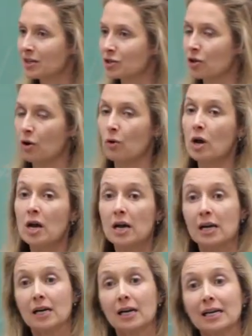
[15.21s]
So
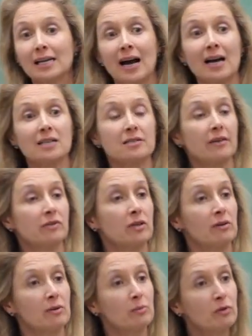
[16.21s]
guys love to go
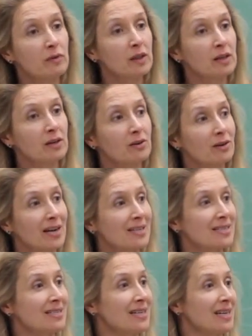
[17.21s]
to the movie theater and
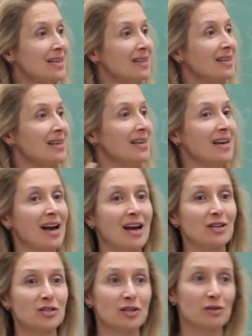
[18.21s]
see the
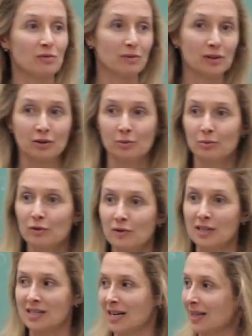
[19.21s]
action thriller
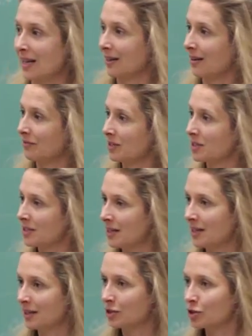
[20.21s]
movies, and they love to
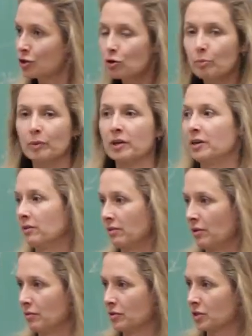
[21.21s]
see the
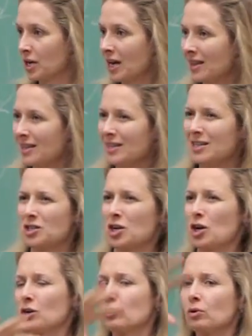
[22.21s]
superheroes, these
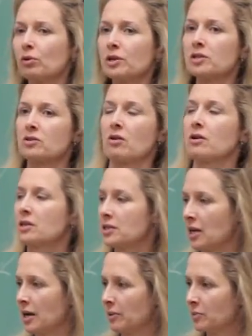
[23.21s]
glorious
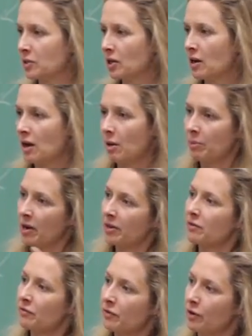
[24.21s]
archetypes
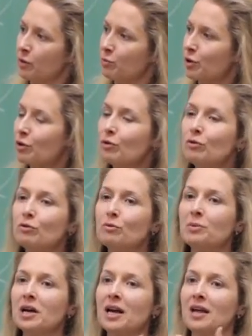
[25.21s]
upon the film with
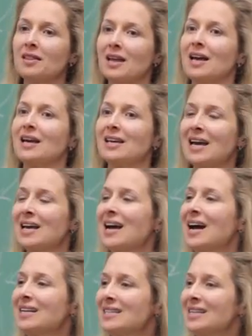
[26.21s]
whom they can
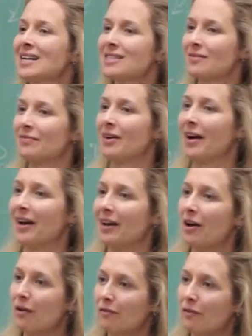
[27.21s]
identify
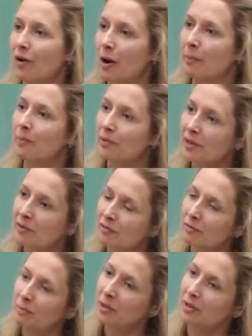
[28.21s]
for a brief
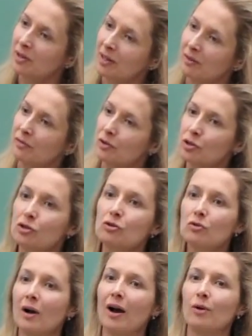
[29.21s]
period for
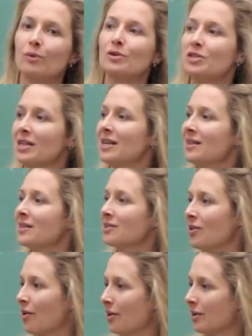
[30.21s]
two hours in the
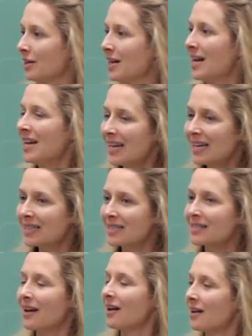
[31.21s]
dark. It's
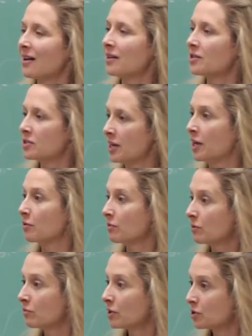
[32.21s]
a
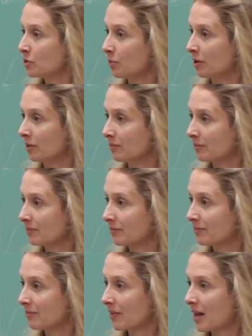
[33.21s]
sacred ritual.
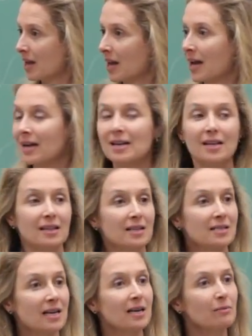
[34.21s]
The
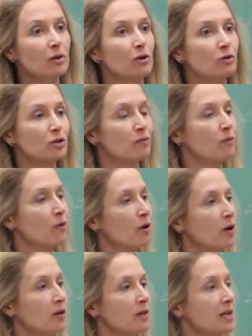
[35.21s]
same goes
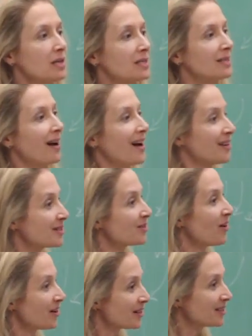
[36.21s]
for these goddess
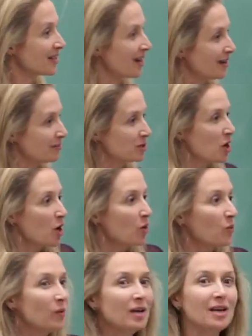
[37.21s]
archetypes.
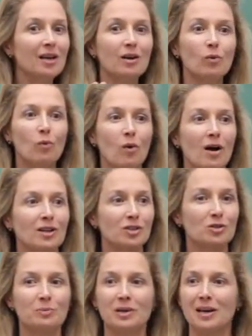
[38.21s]
We want
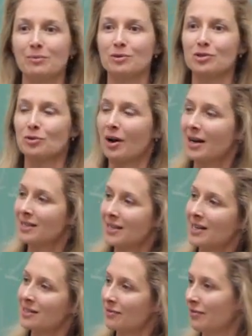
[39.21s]
to be able to
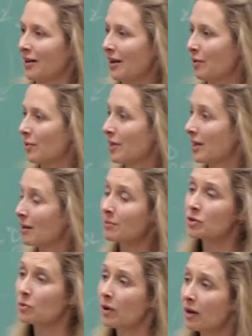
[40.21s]
identify with them
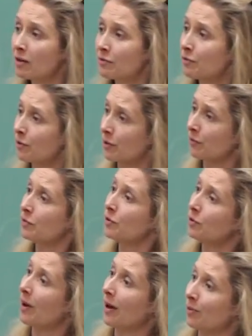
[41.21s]
as well for a
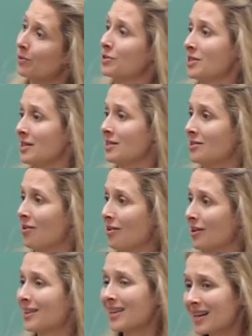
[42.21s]
few hours in the
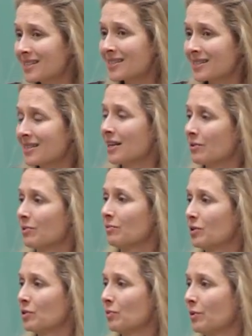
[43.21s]
dark. That's a sacred
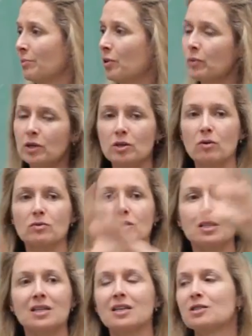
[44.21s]
ritual, but we don't
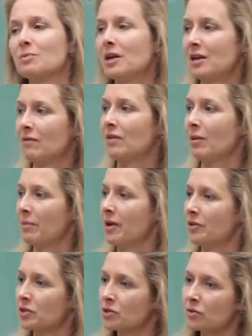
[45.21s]
see as many of them
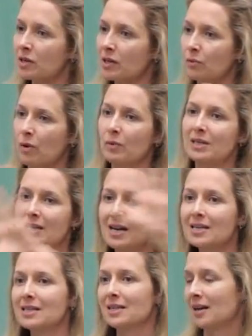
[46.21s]
on the screen, and what we
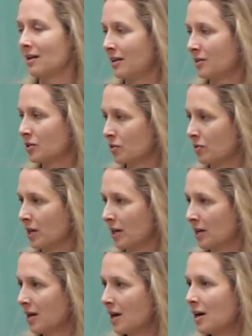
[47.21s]
tend to get on the
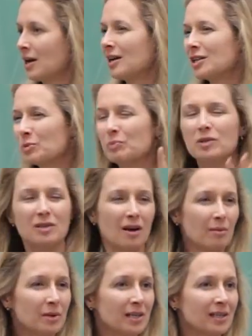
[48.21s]
screen is
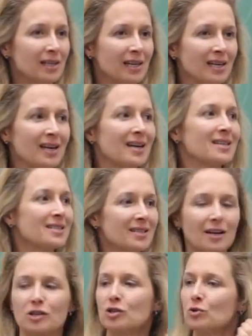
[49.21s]
predominantly
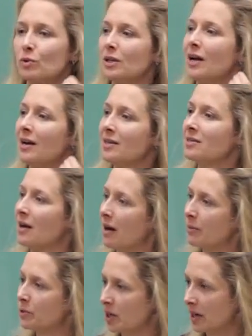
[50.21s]
sexualized
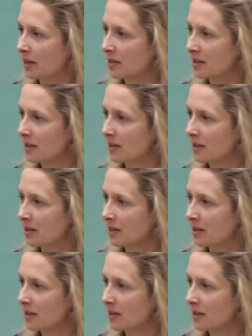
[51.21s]
objects